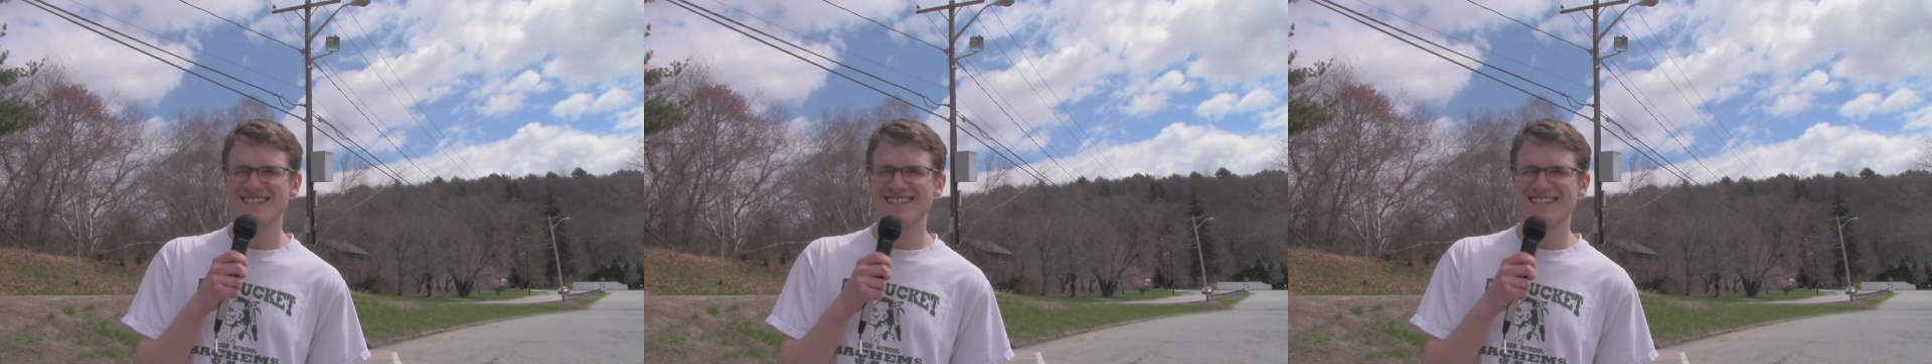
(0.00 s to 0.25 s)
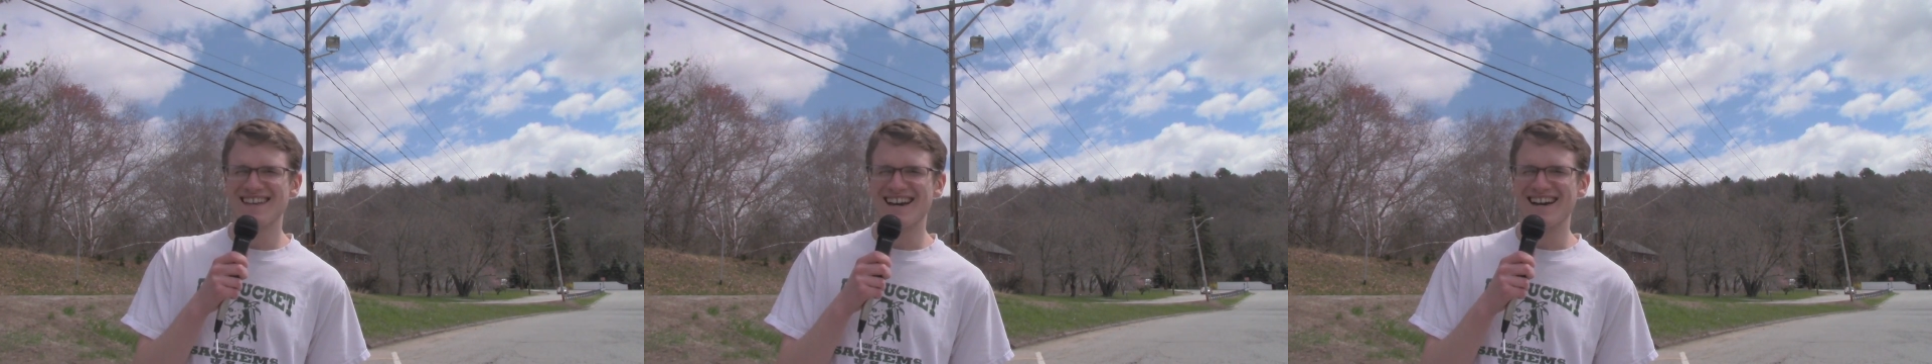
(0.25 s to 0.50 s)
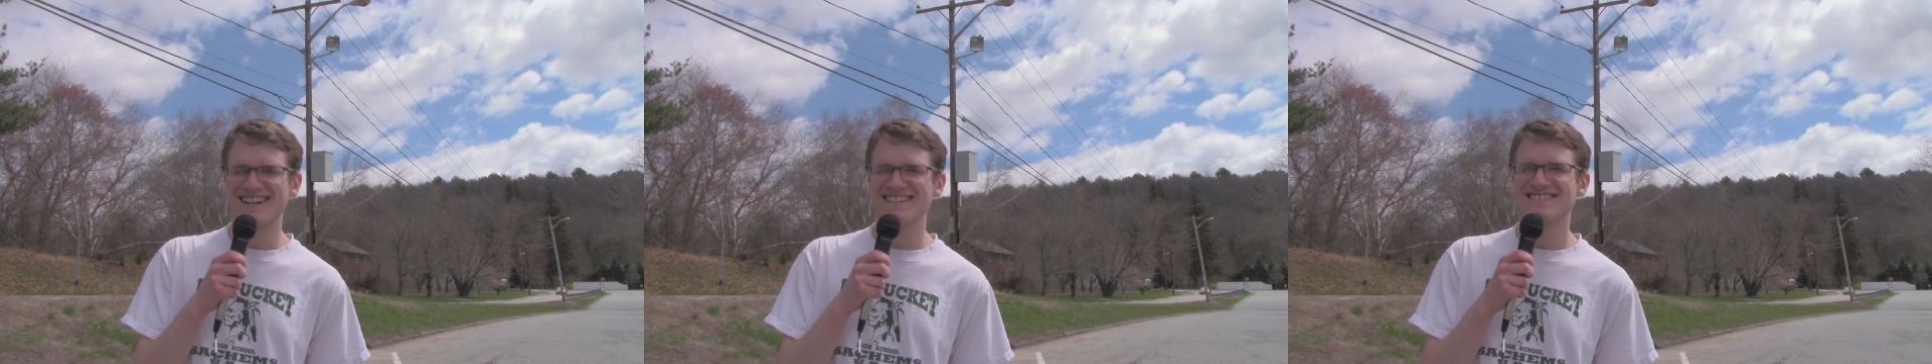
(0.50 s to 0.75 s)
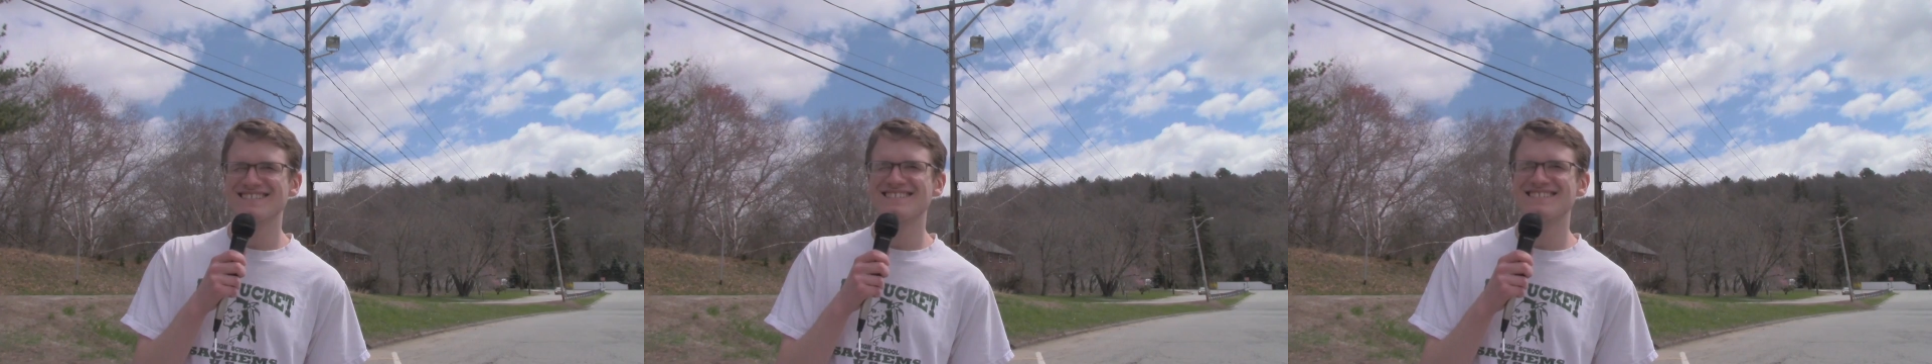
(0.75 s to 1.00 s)
yeah,
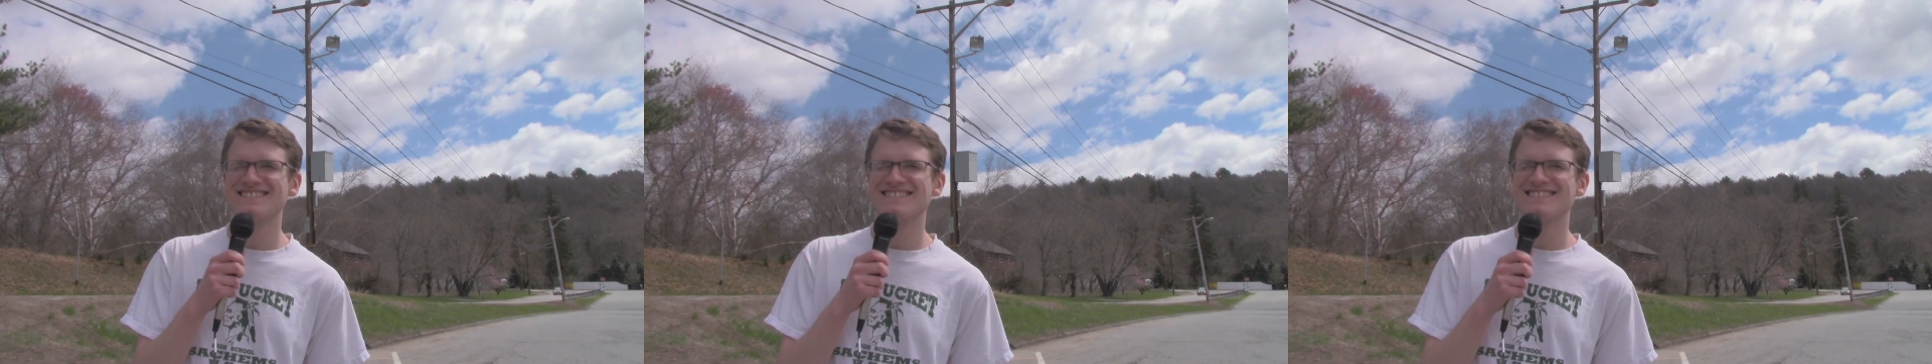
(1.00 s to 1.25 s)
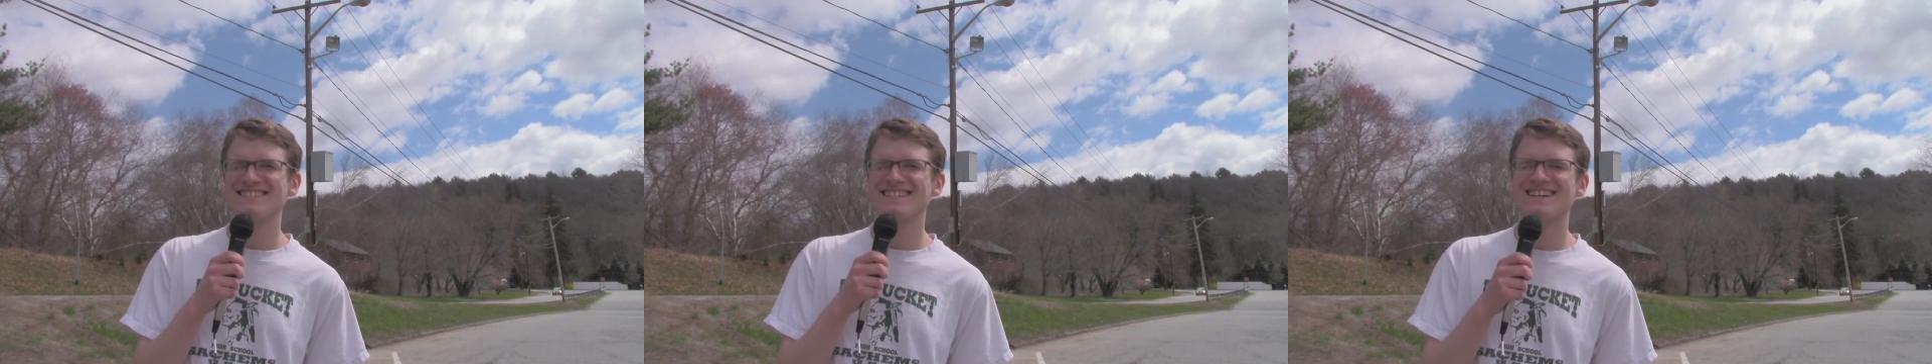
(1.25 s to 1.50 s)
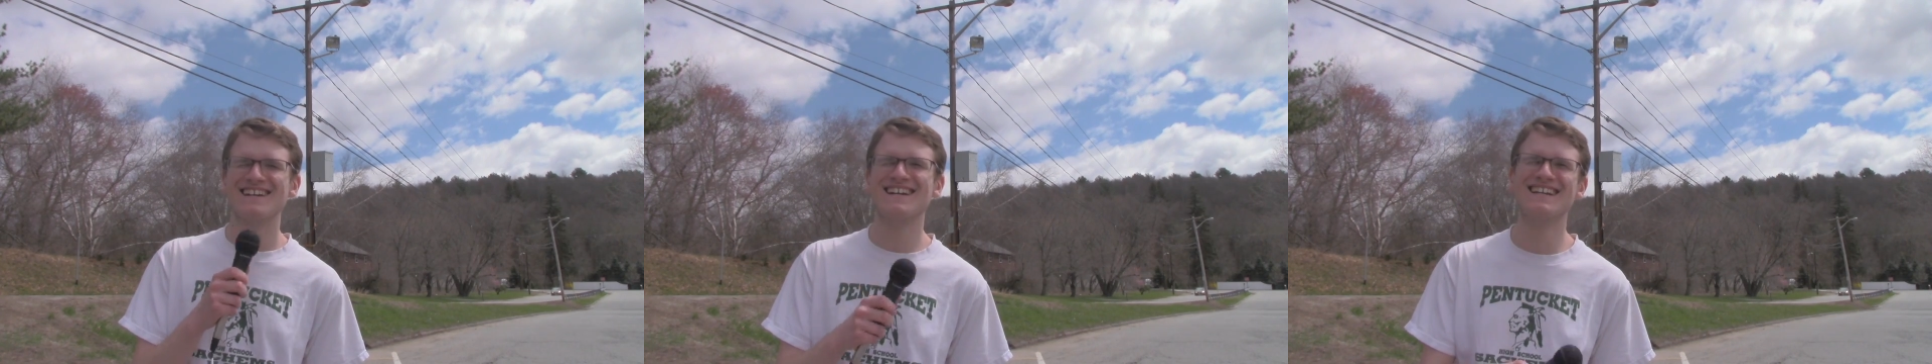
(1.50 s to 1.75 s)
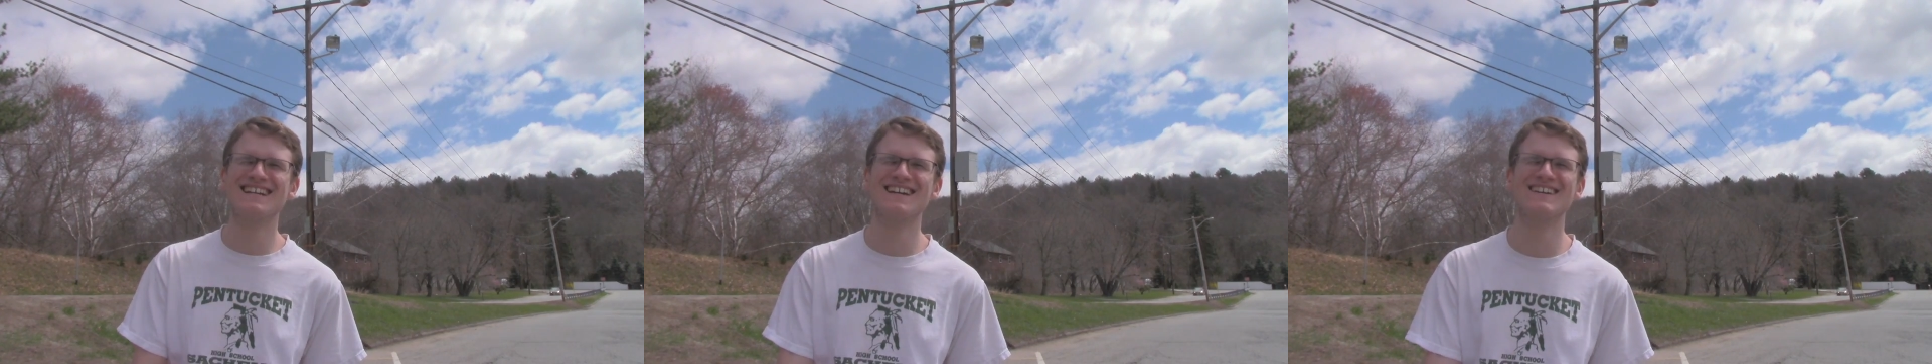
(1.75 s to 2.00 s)
that
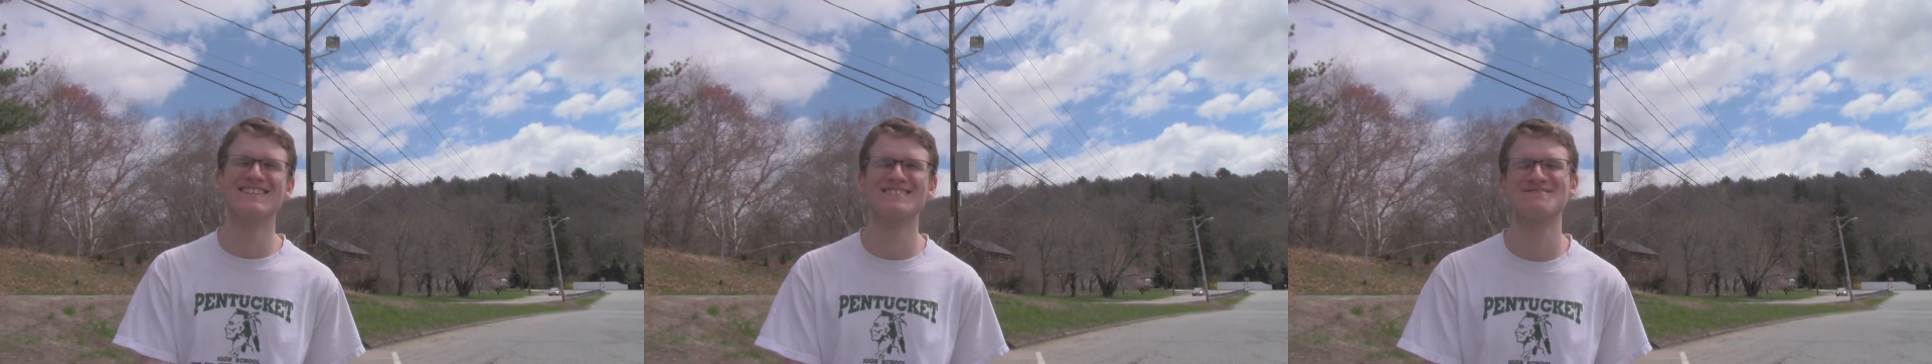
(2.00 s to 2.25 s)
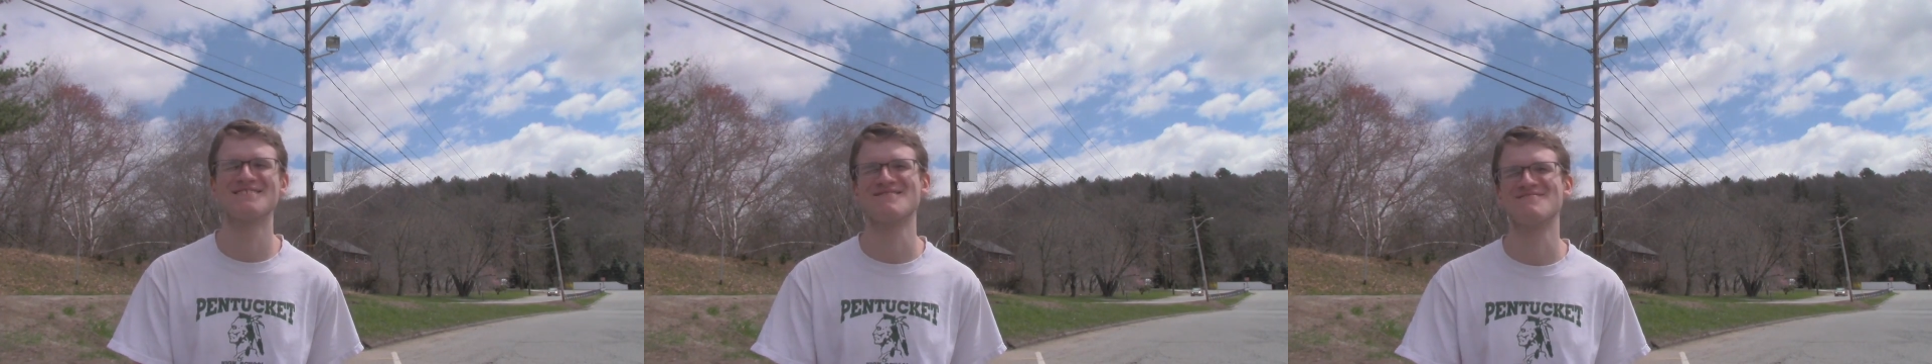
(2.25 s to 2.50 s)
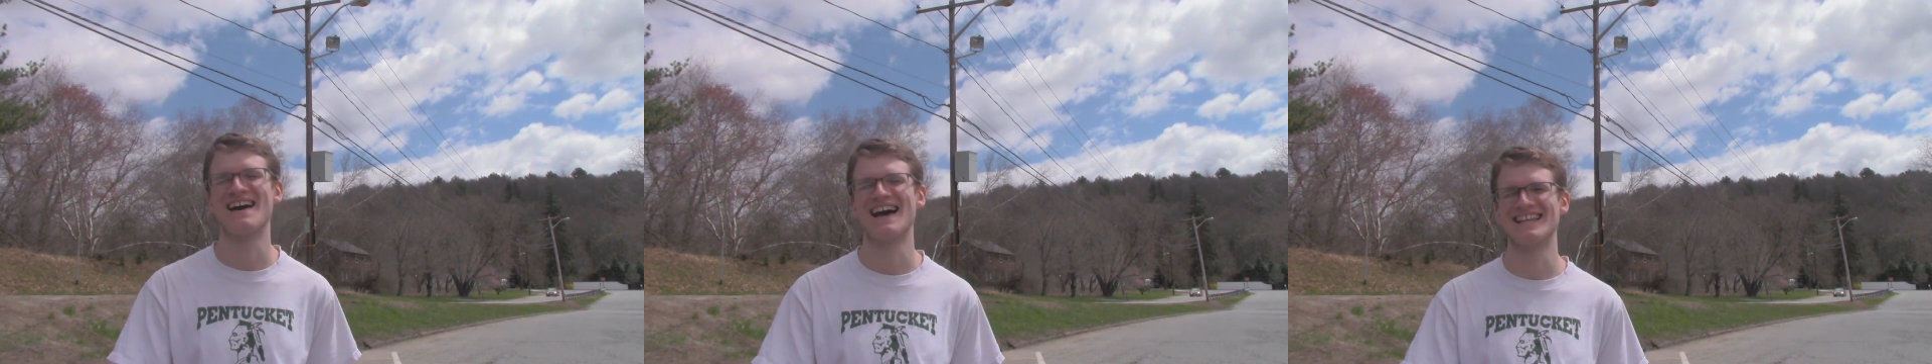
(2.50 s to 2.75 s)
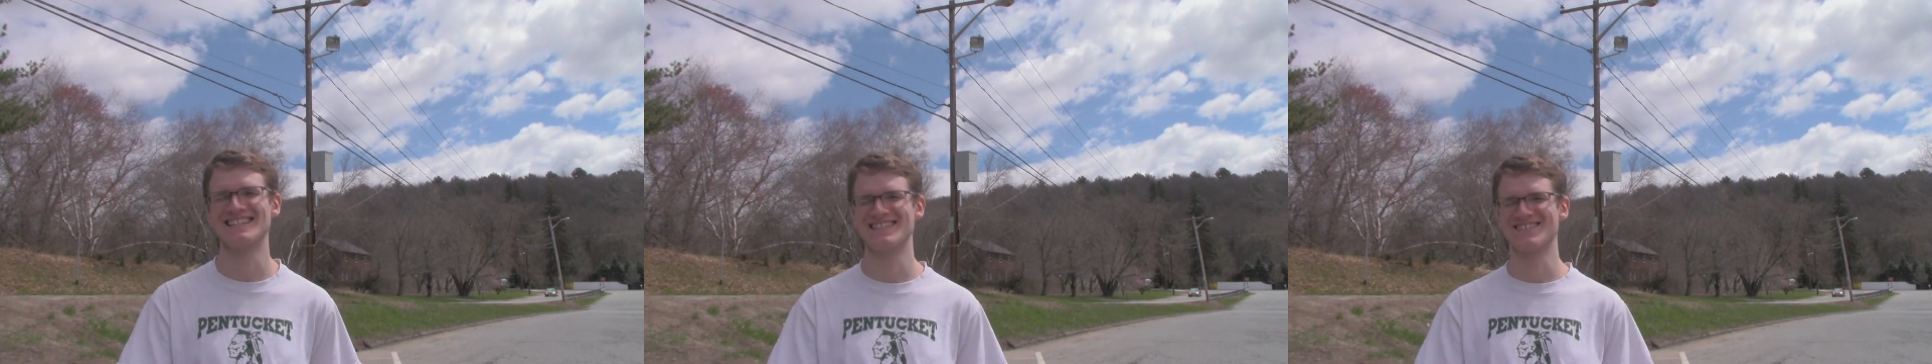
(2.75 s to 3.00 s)
pretty
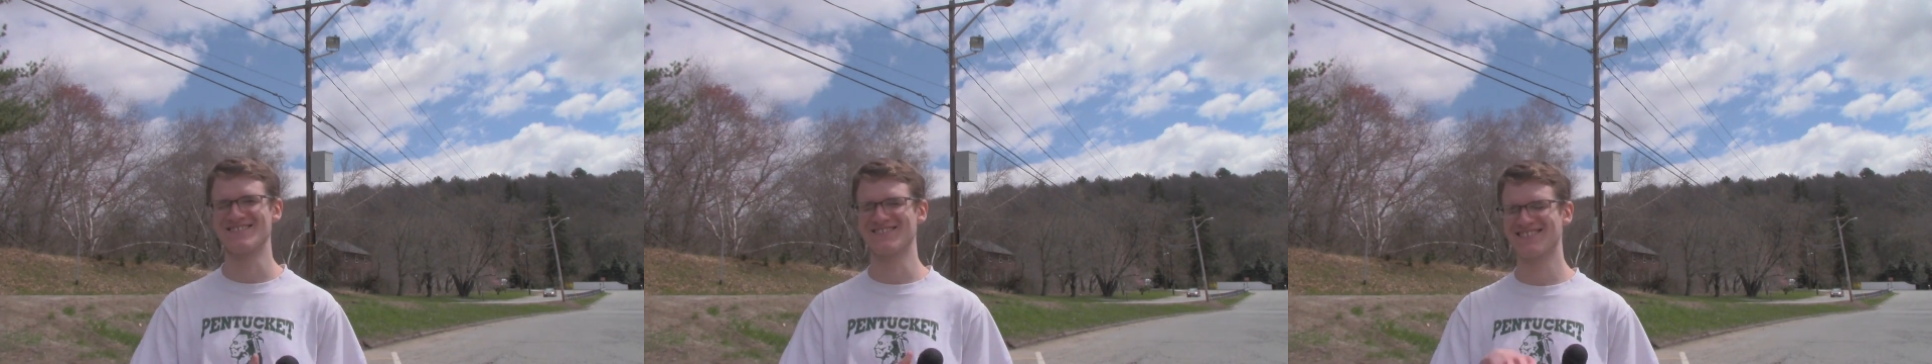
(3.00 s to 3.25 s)
bad too.